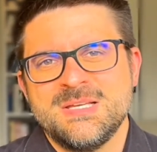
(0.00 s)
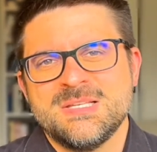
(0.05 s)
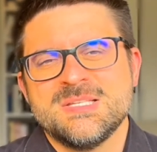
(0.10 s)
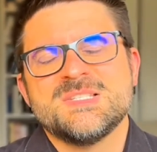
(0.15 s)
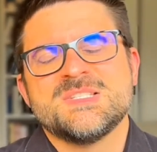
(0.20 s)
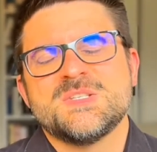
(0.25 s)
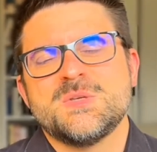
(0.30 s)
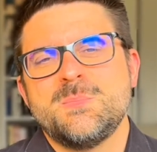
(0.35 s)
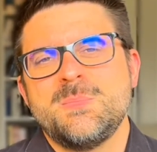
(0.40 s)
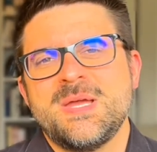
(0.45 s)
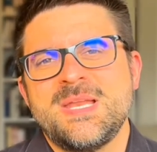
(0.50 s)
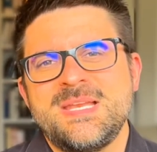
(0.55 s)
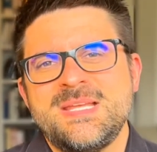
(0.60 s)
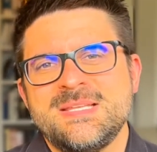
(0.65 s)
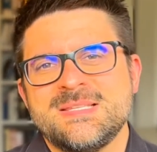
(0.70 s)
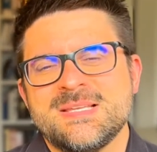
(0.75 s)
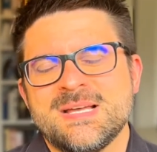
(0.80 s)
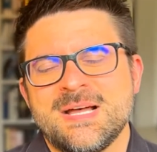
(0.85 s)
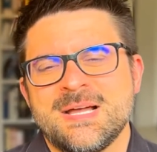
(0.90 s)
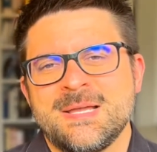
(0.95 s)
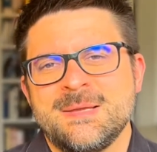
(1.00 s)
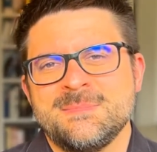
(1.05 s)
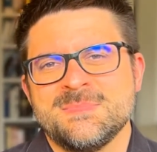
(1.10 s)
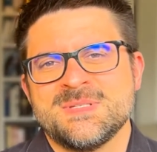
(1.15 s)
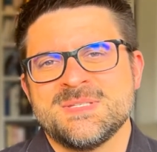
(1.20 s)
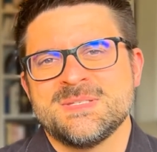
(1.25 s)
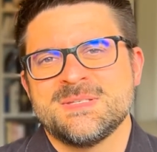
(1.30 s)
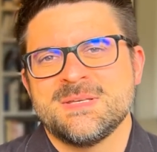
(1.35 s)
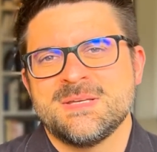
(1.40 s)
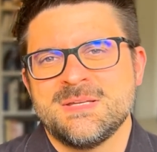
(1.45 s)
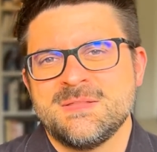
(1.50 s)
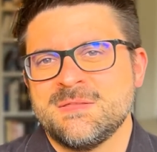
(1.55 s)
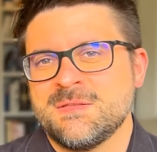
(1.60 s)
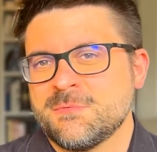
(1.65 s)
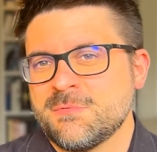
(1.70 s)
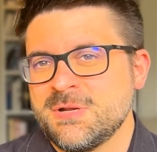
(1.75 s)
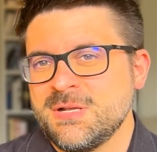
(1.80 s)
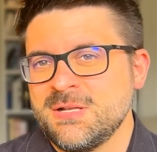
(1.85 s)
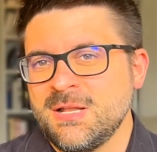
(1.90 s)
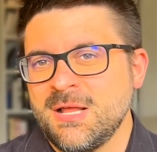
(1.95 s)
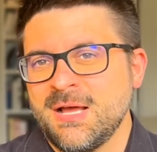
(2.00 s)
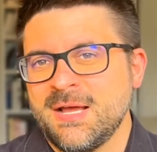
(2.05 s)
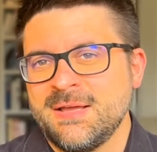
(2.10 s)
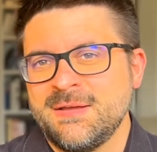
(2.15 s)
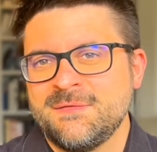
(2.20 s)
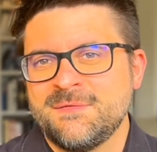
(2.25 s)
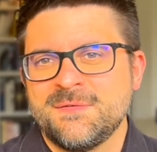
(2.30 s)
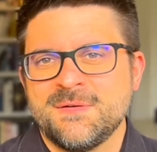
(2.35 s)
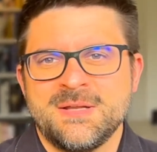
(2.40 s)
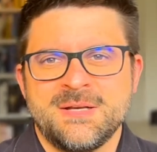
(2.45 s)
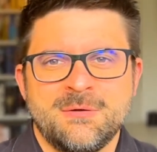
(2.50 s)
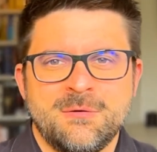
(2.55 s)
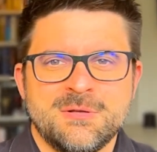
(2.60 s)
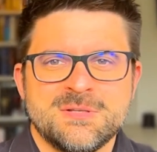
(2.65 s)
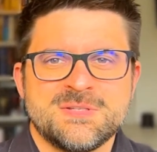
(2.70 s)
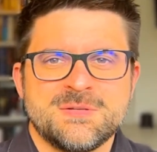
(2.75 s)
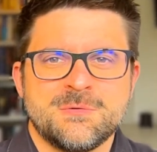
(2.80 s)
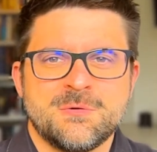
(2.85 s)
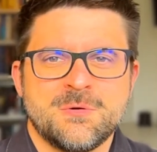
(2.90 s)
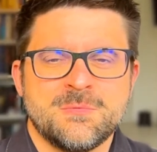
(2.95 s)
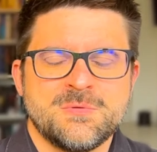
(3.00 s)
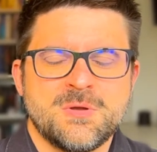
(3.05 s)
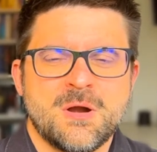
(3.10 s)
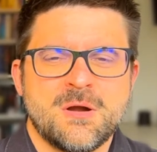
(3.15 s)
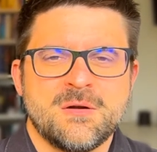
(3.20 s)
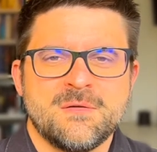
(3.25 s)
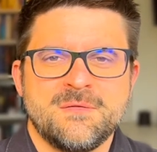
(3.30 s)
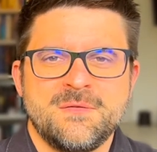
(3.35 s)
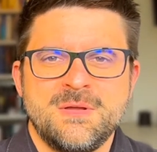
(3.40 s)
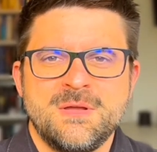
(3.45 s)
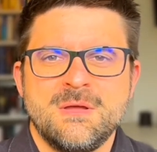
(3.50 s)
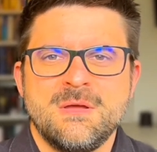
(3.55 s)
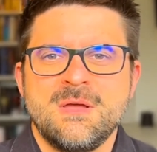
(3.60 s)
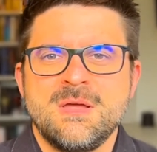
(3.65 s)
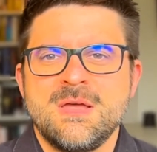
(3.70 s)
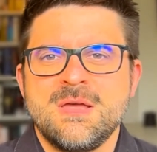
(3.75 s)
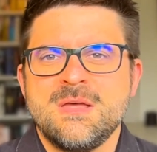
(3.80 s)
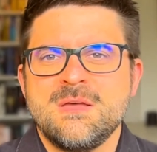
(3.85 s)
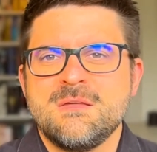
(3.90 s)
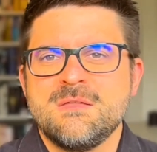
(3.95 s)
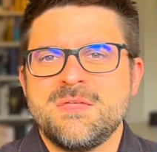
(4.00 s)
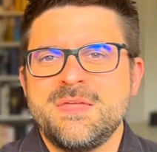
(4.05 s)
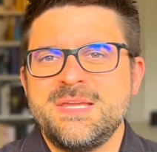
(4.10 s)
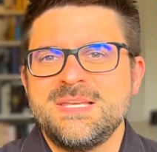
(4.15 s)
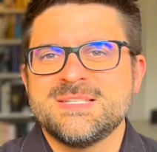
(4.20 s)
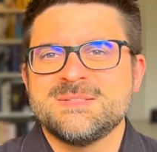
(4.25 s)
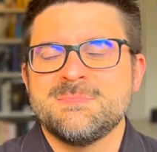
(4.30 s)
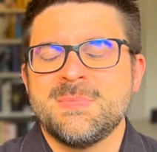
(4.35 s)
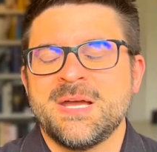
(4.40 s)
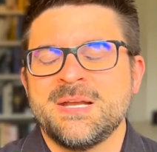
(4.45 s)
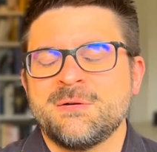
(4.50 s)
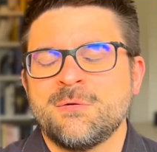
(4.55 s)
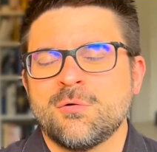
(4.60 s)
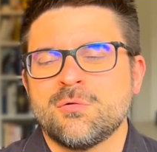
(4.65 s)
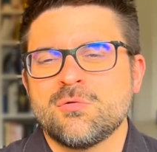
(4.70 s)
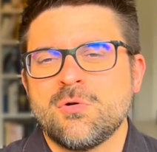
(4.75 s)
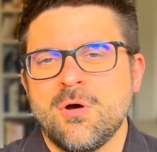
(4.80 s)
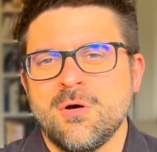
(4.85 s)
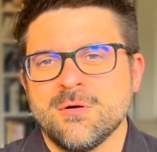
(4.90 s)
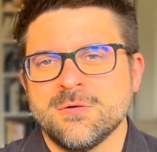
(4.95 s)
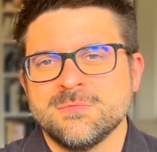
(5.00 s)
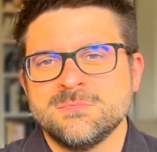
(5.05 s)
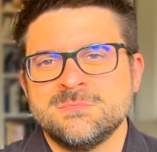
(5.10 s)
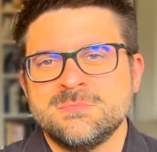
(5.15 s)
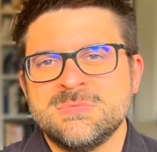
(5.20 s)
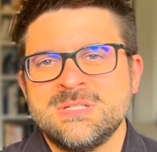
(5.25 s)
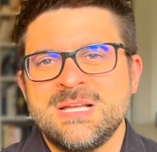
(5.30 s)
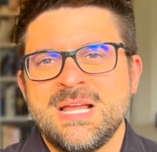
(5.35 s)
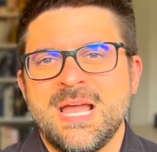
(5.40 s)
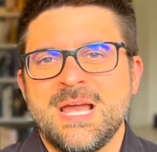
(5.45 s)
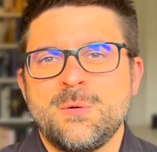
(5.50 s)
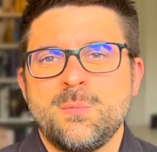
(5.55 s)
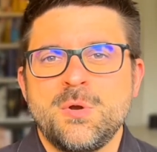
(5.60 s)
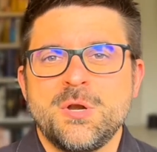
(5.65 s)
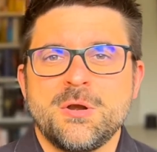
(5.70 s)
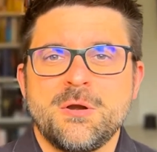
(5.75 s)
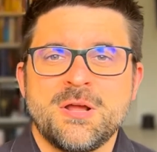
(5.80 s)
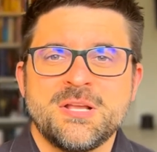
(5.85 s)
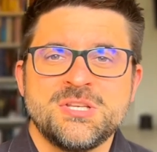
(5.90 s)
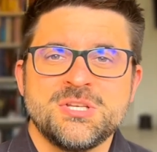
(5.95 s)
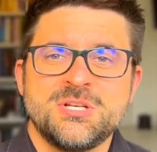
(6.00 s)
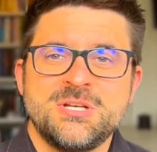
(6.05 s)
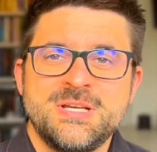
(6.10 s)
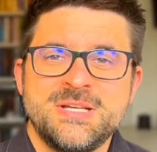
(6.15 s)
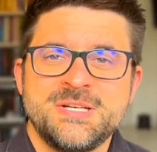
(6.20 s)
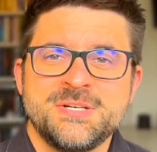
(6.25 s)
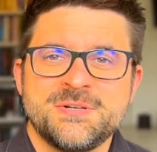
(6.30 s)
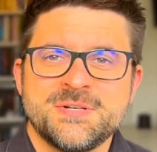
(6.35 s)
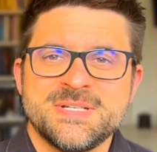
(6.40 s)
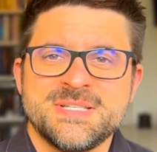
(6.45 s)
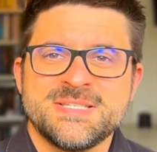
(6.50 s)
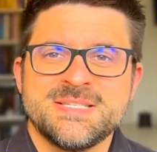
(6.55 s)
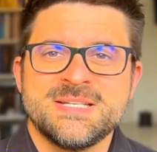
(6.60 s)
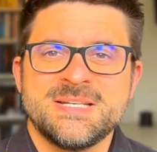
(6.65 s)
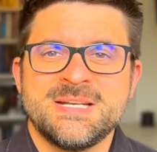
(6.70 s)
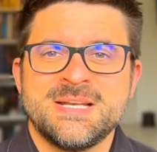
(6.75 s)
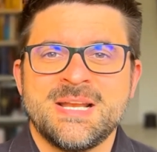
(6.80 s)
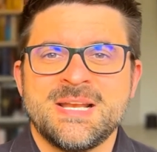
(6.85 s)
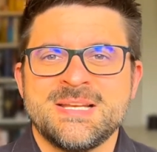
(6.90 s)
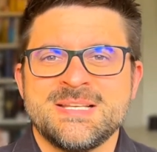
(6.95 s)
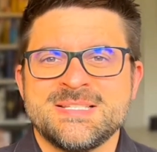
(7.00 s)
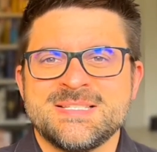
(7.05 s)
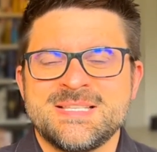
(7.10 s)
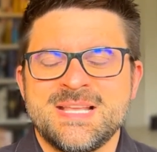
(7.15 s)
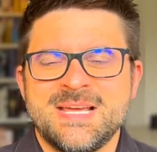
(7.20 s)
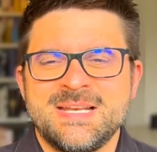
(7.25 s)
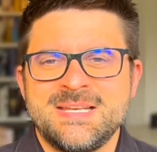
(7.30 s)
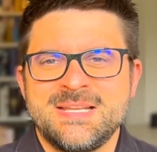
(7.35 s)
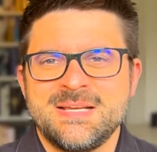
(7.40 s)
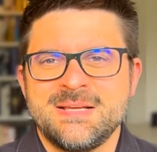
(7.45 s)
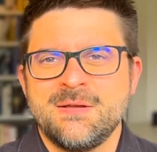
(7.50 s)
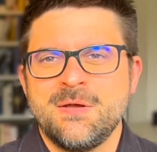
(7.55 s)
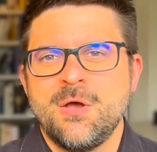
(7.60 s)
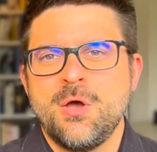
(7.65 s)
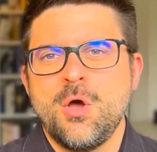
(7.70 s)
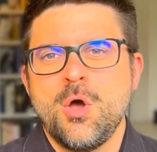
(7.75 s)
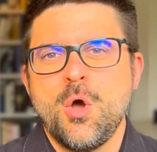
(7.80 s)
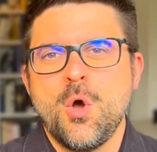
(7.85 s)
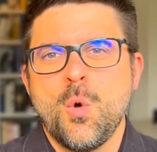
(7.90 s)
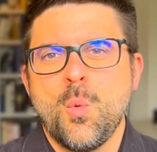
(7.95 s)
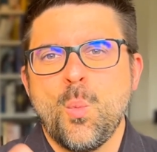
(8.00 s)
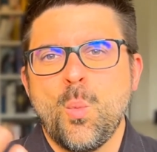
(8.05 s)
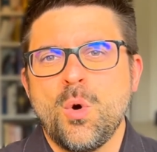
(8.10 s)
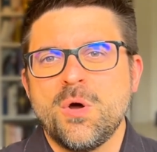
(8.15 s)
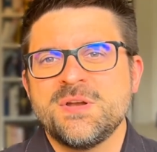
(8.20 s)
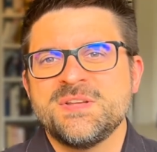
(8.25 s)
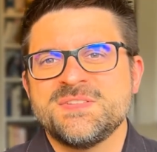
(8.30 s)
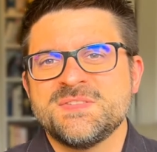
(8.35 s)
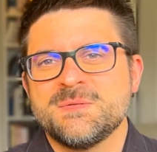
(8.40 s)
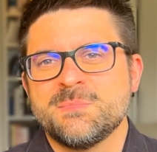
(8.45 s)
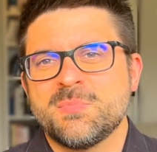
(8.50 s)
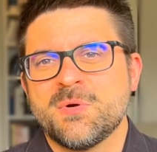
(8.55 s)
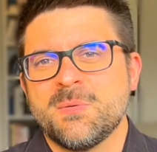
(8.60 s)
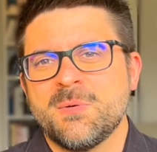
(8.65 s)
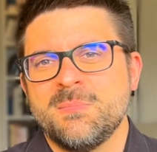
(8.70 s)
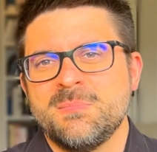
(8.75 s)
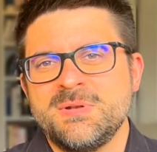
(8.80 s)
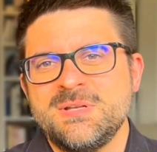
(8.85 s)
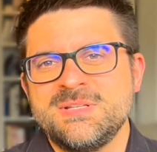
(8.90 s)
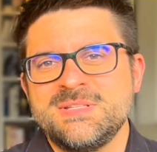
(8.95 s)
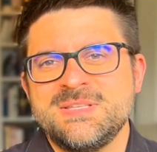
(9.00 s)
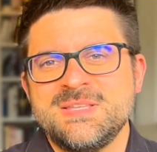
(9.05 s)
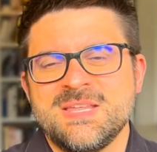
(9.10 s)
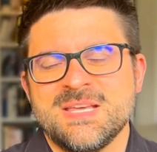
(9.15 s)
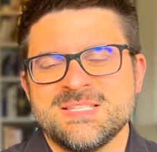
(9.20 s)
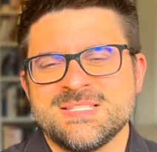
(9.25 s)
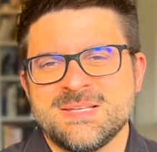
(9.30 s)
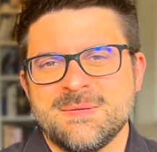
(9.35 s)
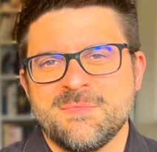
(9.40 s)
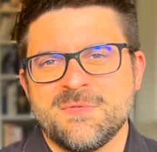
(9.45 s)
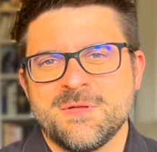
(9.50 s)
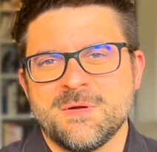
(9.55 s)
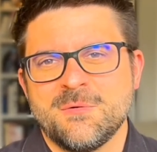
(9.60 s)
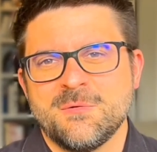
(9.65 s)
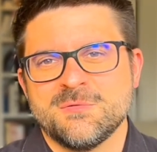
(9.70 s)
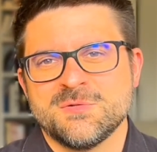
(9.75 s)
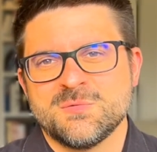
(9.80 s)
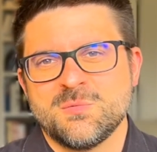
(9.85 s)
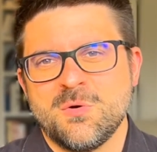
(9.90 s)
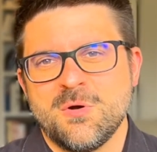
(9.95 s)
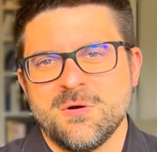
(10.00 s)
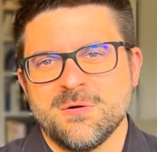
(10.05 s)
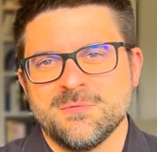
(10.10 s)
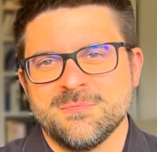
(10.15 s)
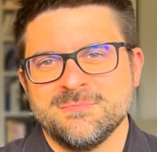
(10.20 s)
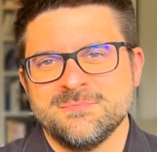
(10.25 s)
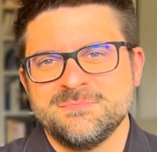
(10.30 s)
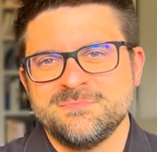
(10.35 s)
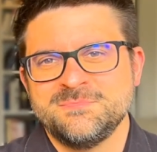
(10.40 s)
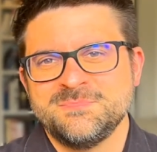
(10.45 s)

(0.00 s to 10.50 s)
So many times in the real life and also in cryptography, things might go wrong. And we're actually interested in understanding what is the probability that something goes wrong.